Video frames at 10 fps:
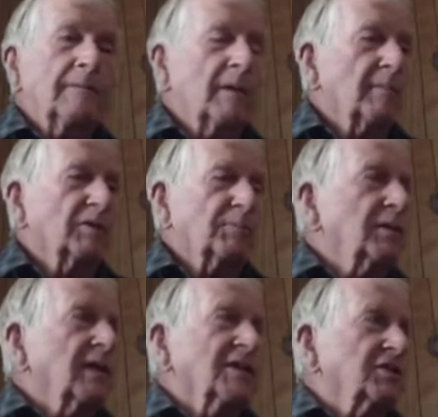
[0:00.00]
there must be
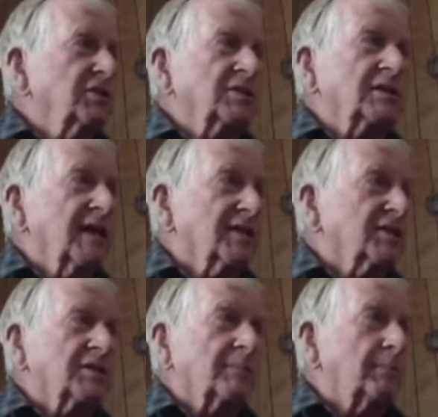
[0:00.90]
dozens and
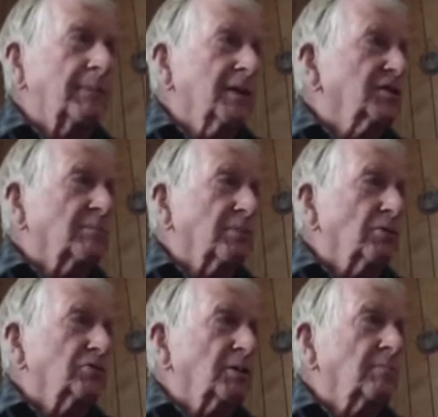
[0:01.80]
dozens of pairs of
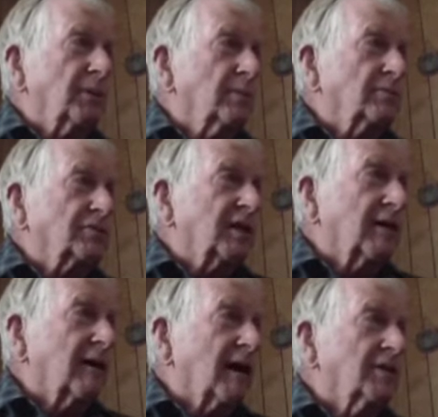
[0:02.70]
boots in people's
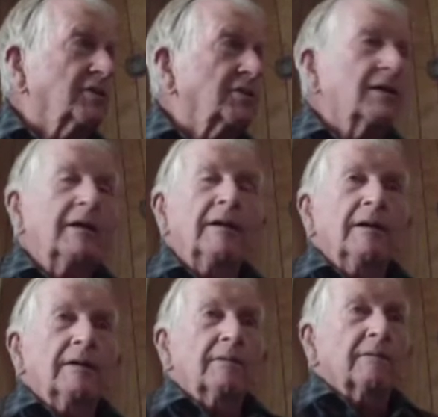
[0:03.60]
garages,
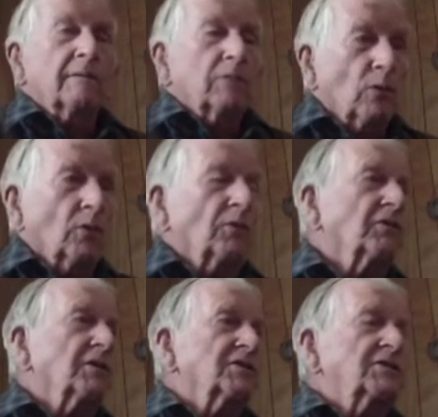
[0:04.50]

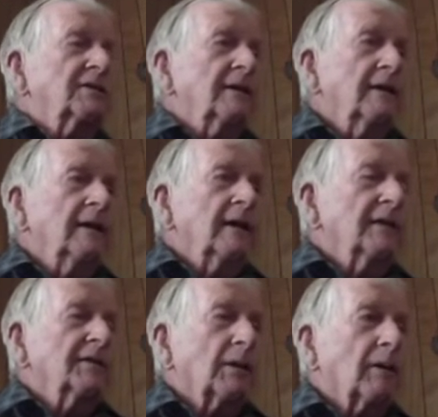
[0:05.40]
laundries.
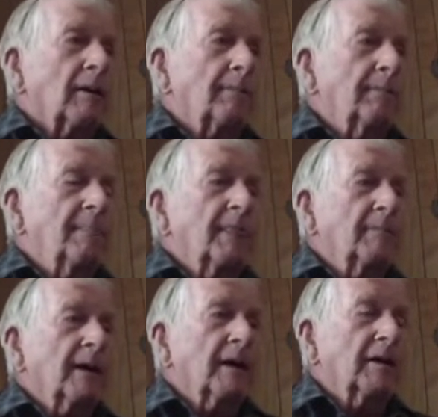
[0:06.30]
So I
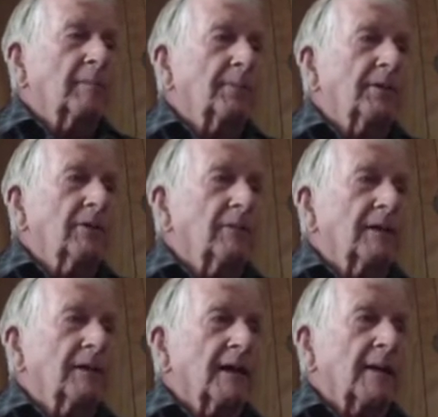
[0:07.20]
made an appeal
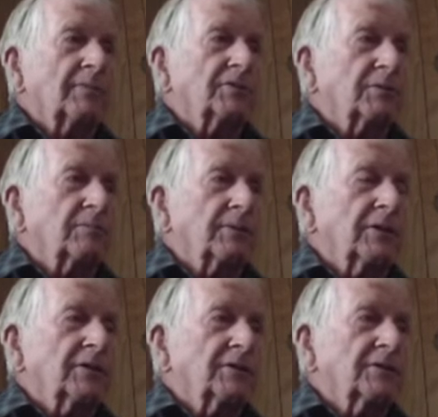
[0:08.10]
one day up at St
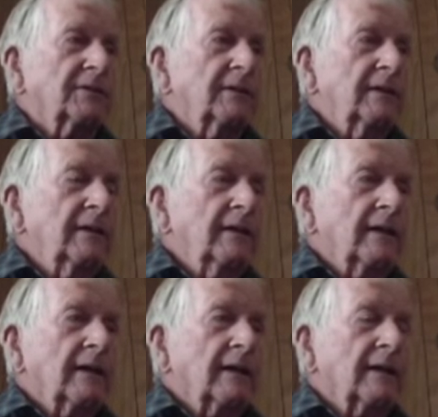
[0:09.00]
Peter's
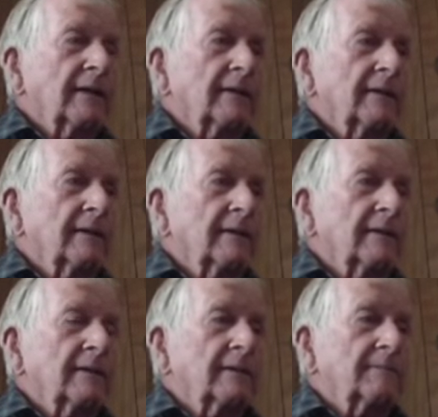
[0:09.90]
in
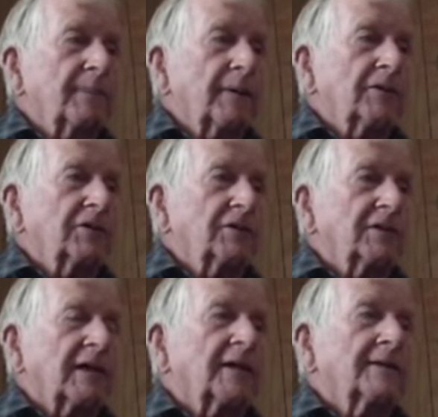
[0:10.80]
the Parish
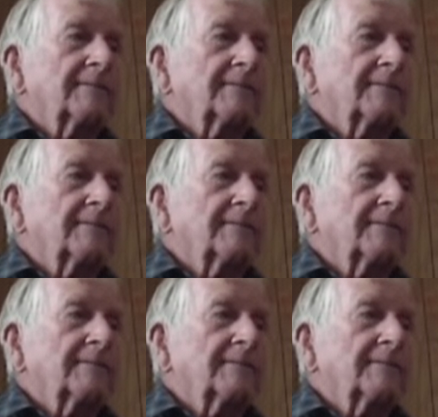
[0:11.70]
Gazette